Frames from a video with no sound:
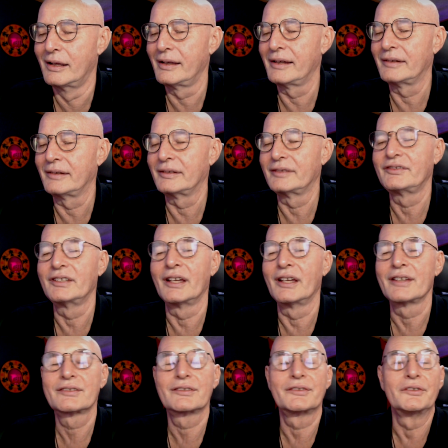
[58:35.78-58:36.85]
And if
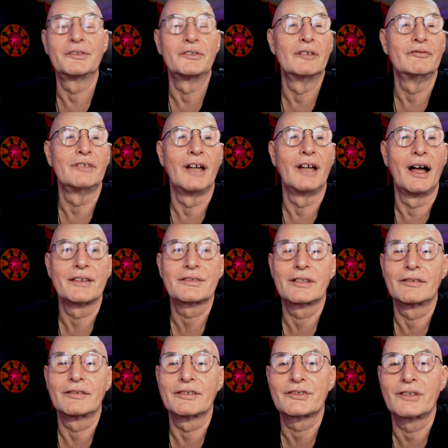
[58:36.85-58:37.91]
yes, you know, we asked
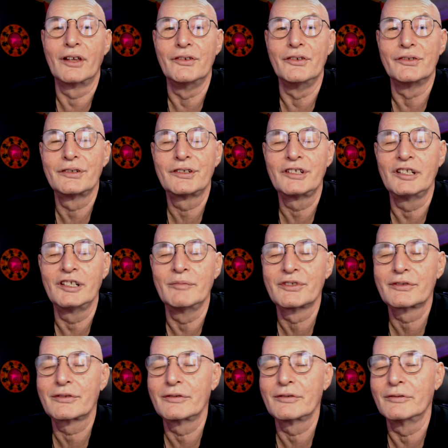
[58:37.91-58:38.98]
our ascension
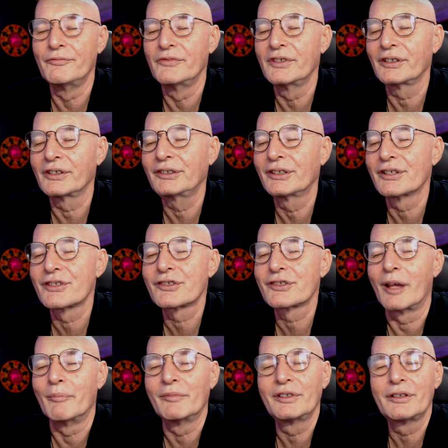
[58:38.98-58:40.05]
teams to
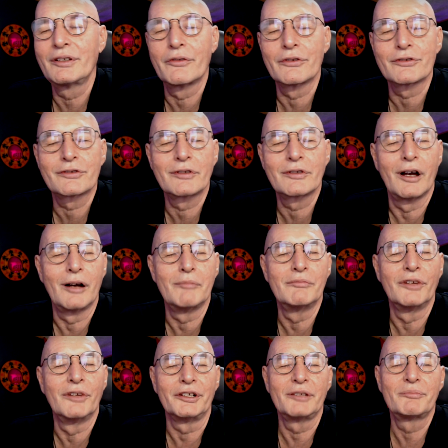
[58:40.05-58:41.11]
reassemble those uh,
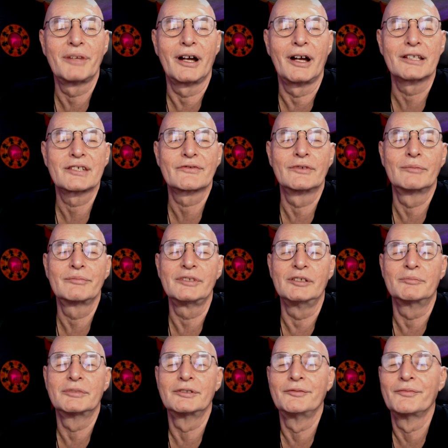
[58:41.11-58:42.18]
body parts from
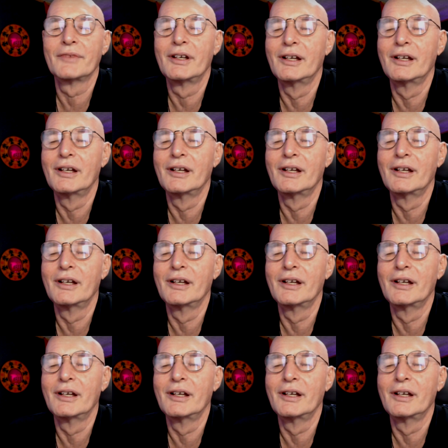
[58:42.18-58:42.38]
people